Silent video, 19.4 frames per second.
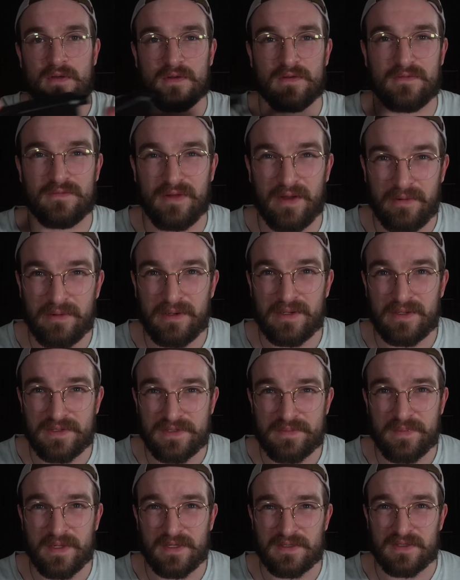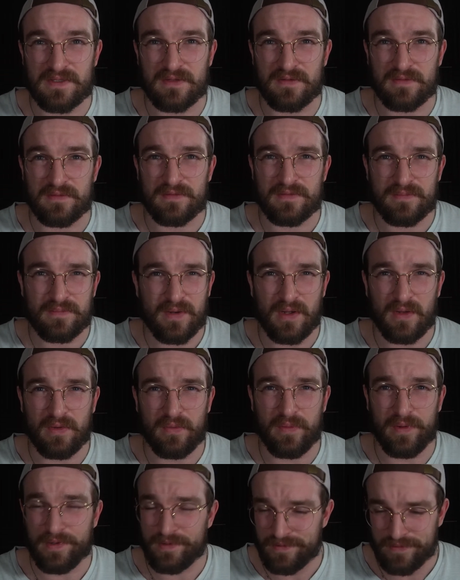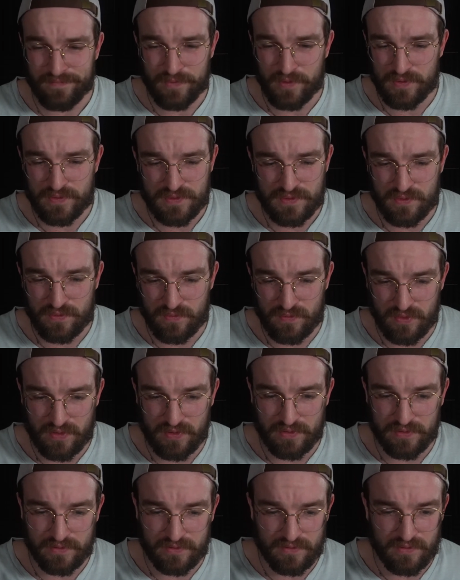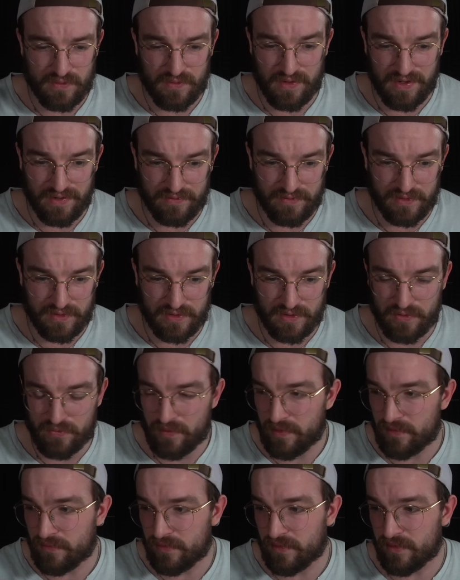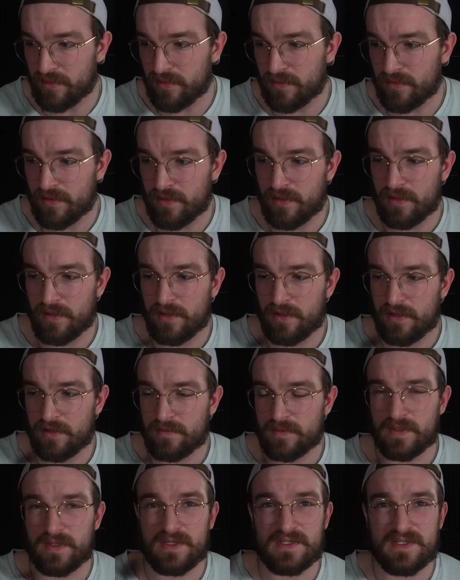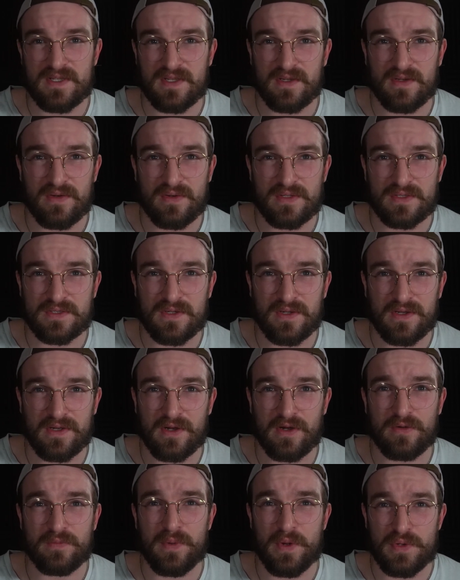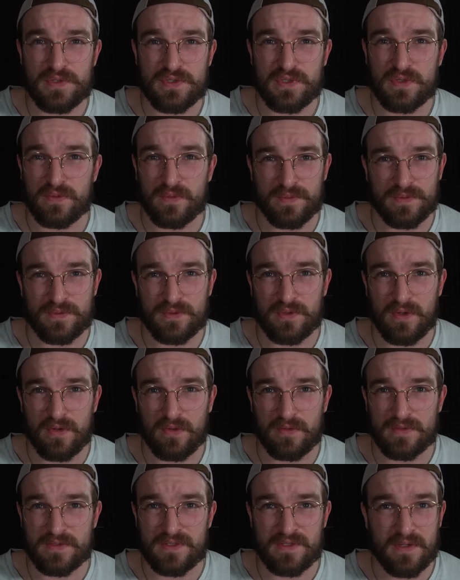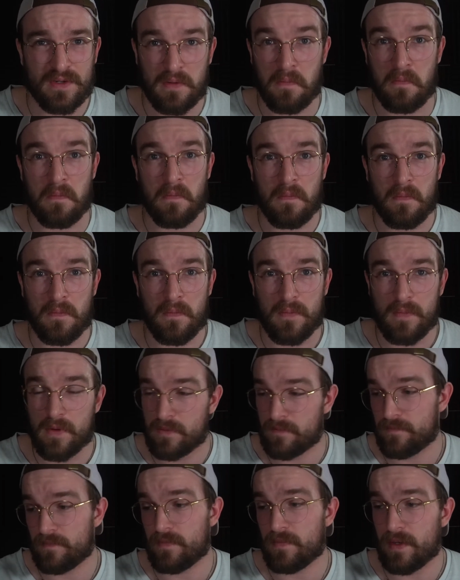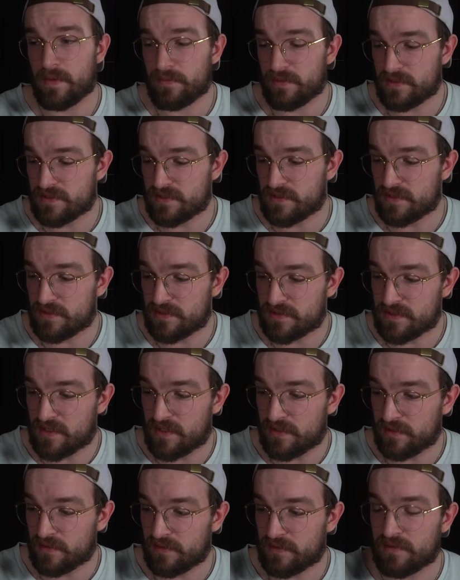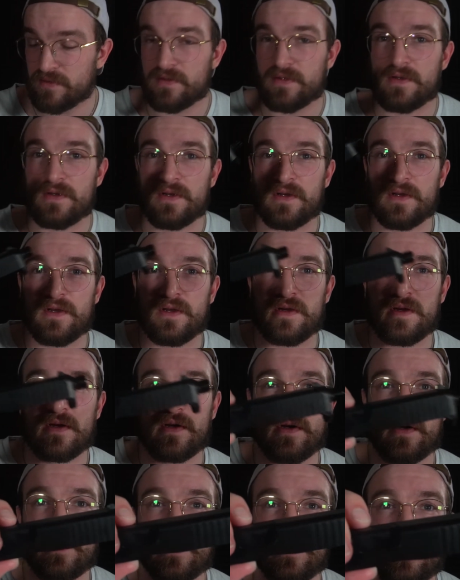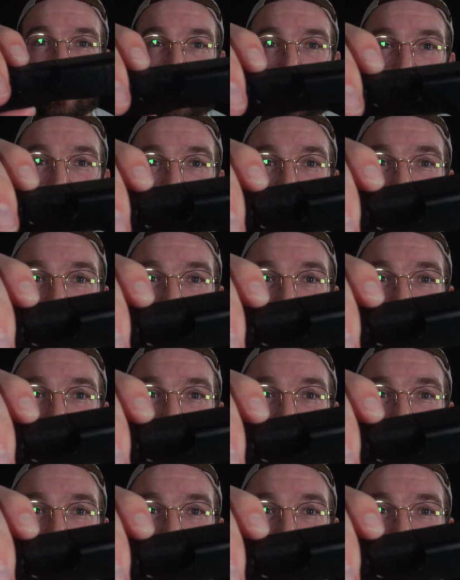very expensive, by the way. I'm not sure why or how they get away with it, but this thing costs like almost $200. Maybe because it's like got